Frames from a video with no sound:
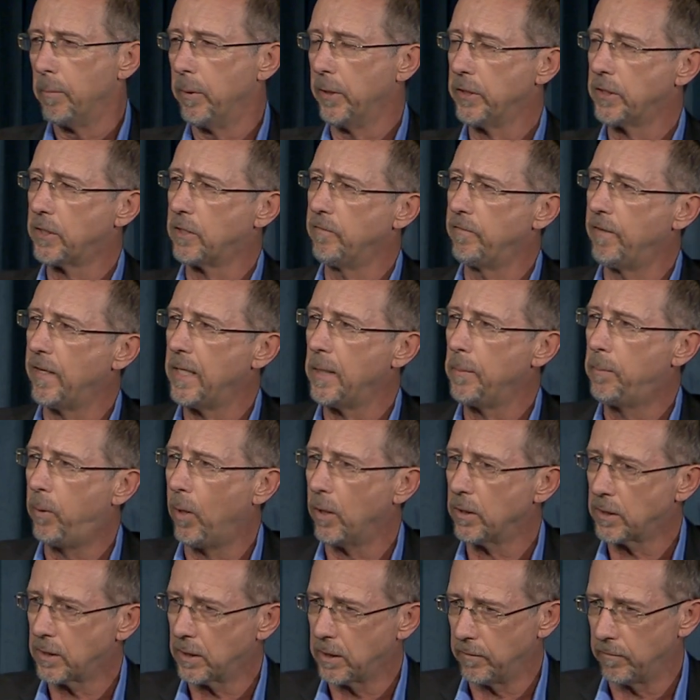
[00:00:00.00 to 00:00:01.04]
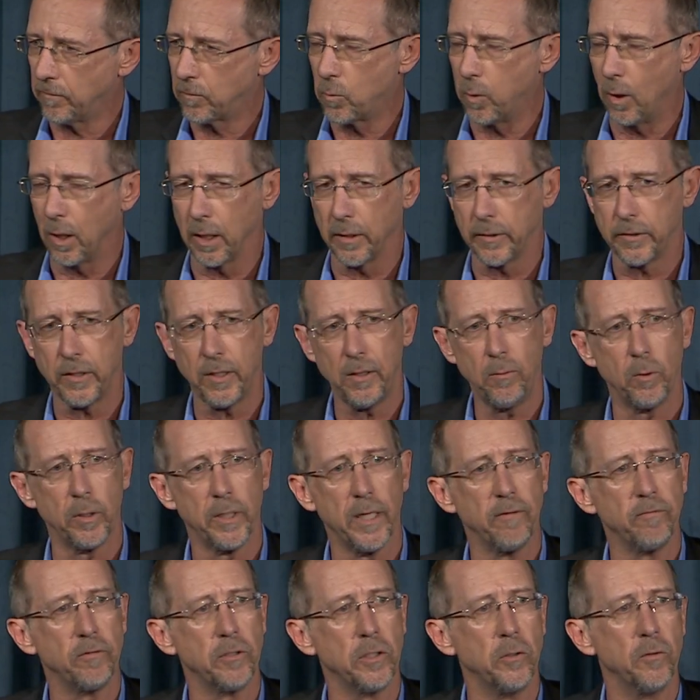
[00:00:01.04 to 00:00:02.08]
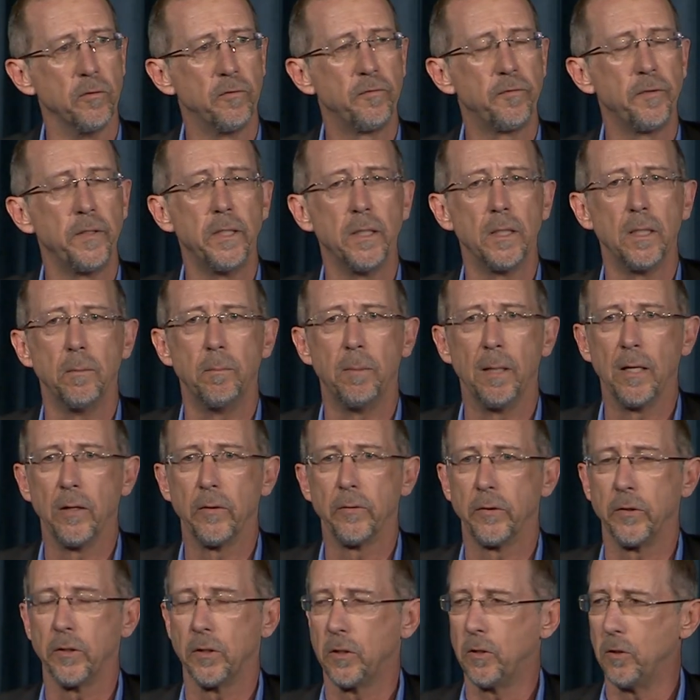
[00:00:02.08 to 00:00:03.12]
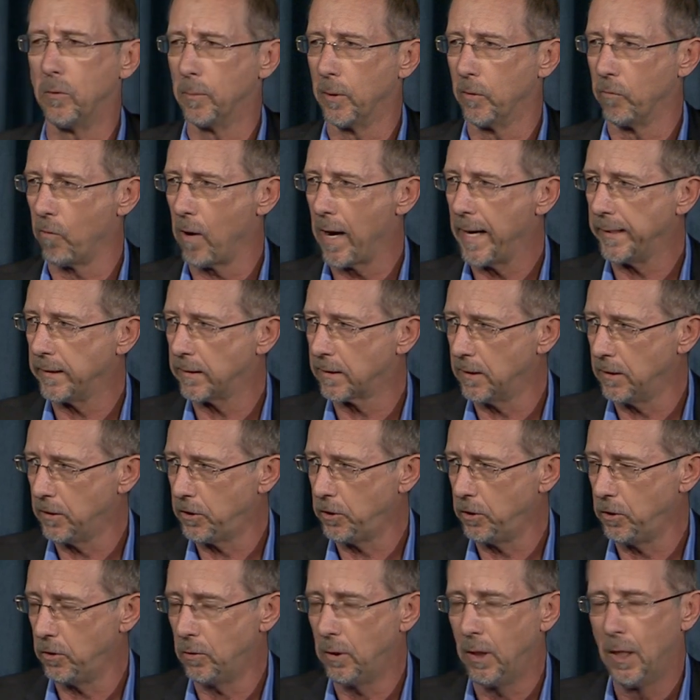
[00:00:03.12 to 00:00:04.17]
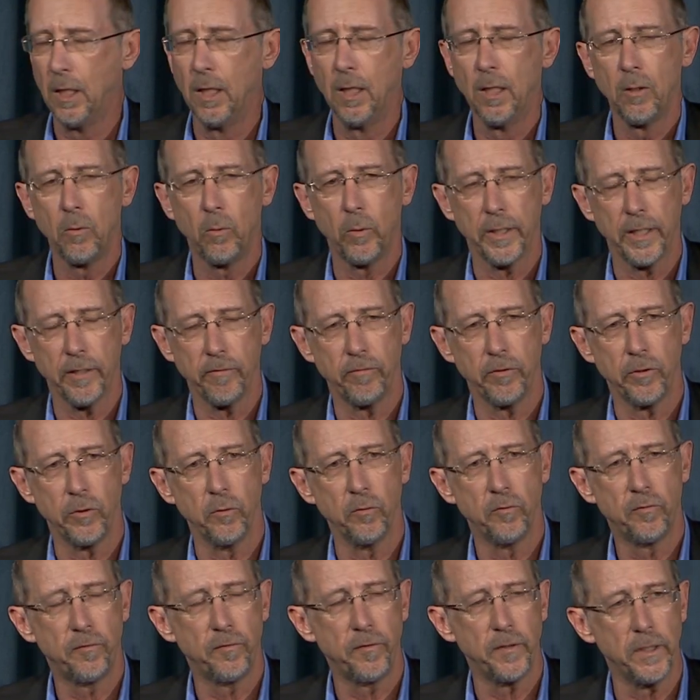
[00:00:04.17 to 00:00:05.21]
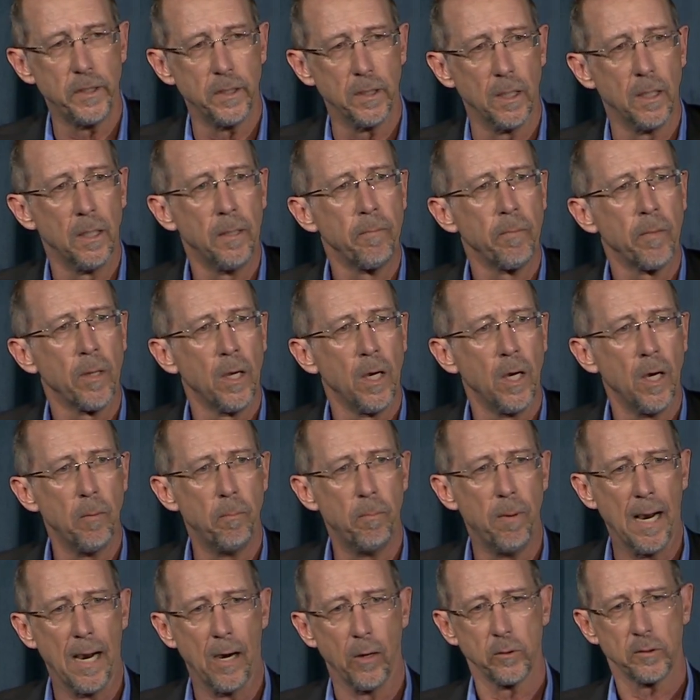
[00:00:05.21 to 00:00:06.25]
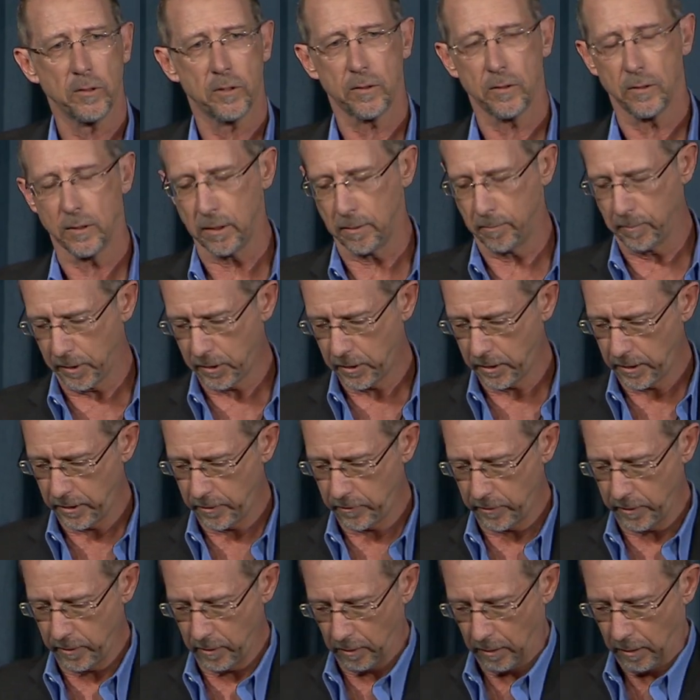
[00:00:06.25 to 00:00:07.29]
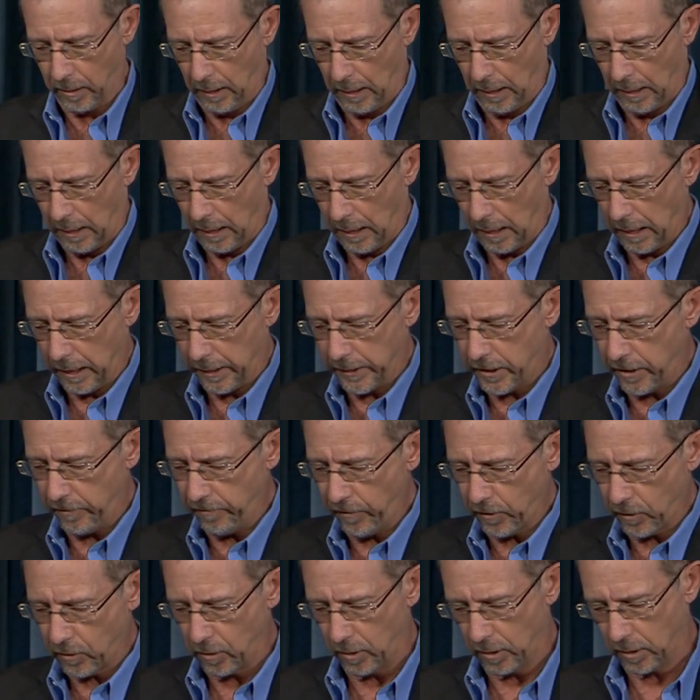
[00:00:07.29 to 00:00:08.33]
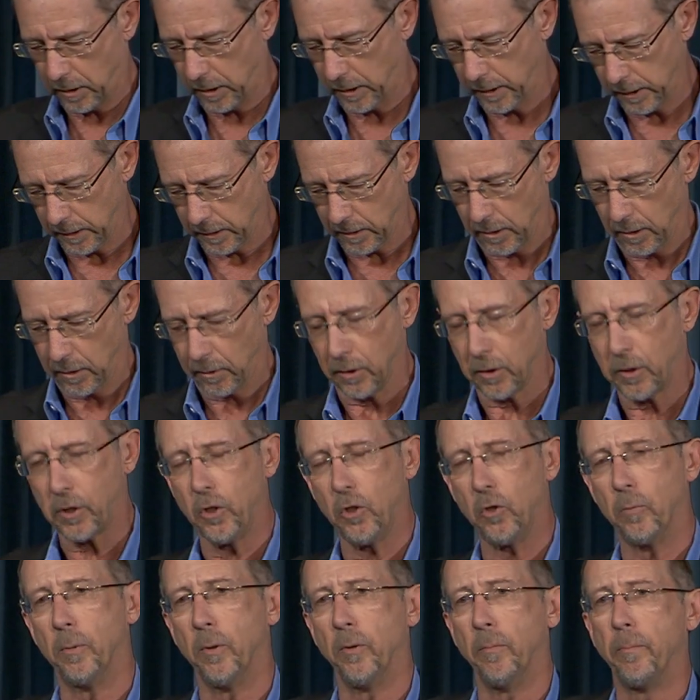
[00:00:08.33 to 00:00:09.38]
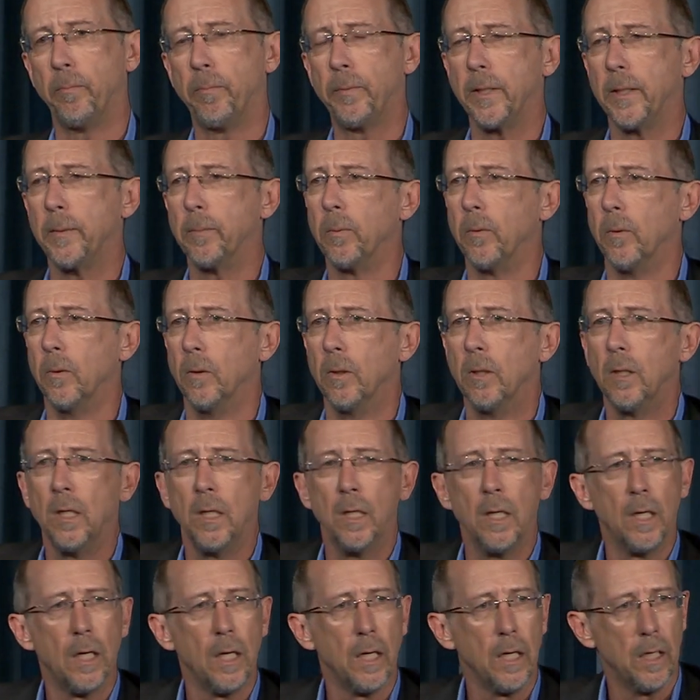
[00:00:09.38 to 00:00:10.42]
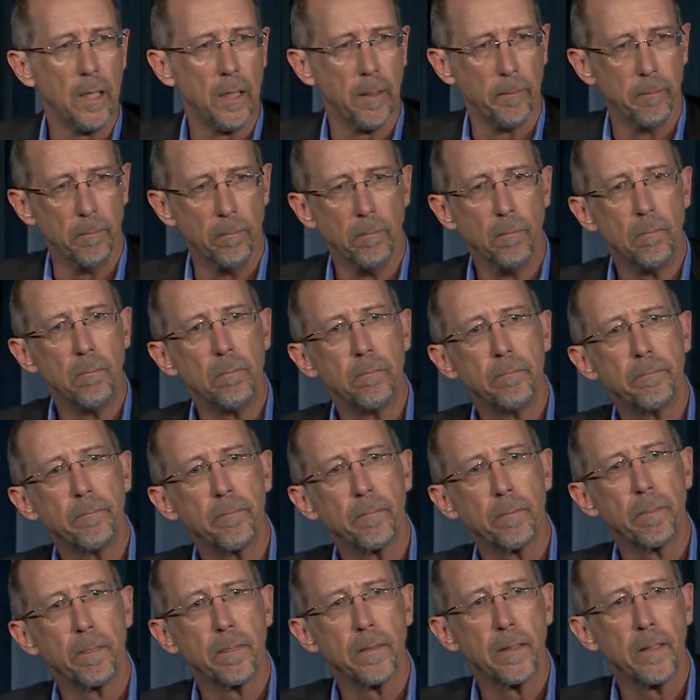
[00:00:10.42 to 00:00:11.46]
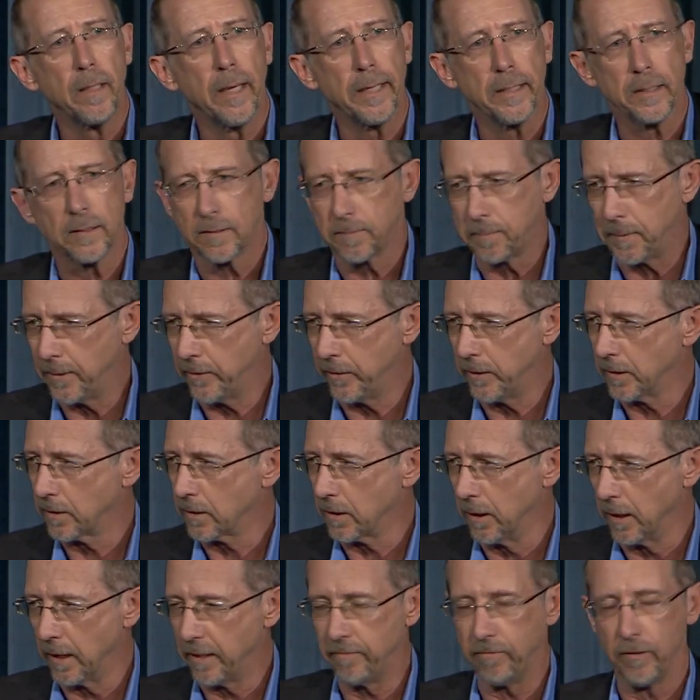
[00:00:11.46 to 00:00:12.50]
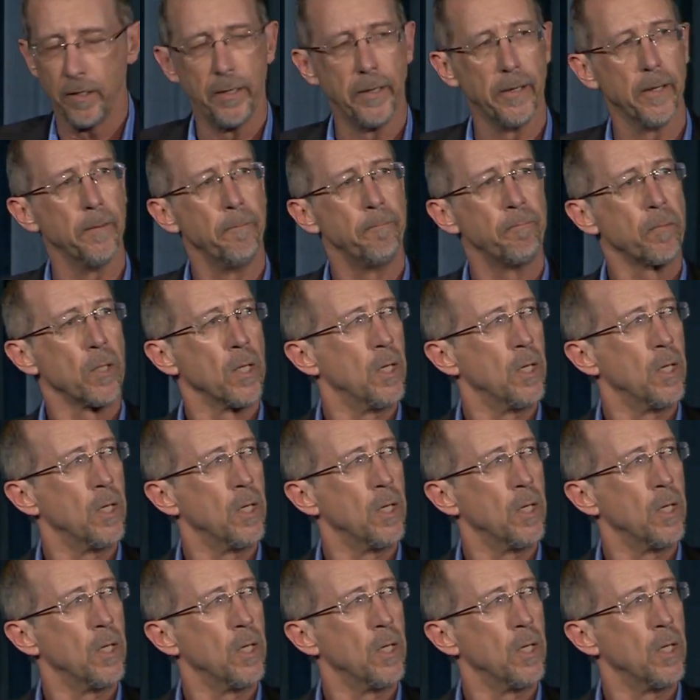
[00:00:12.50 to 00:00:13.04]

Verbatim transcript: But it's a very positive quality, whatever you feel about the human rights issue, whatever you feel about the material uh, difficulties that the Cuban people um, experience and live under.